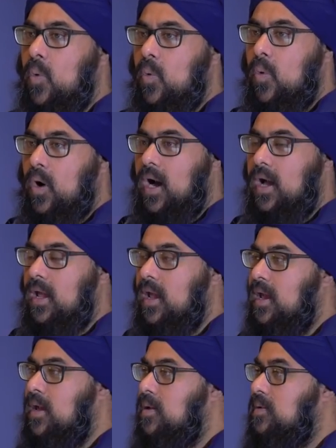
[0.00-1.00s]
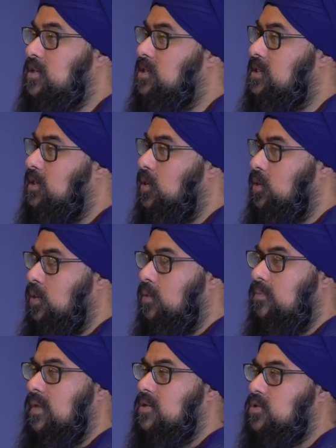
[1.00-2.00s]
Why just Guru?
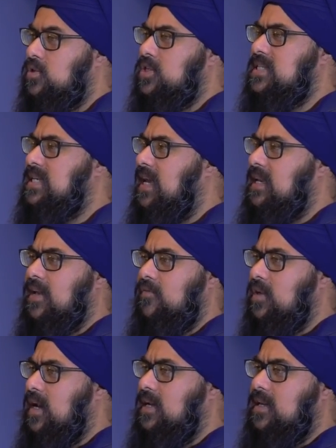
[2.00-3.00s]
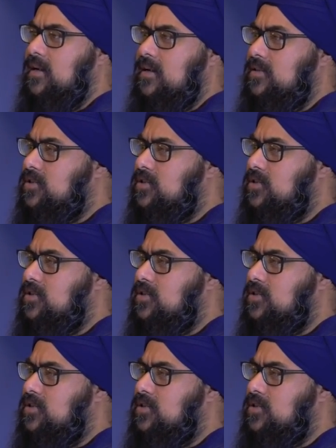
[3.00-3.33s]
So just to kind of give you an idea,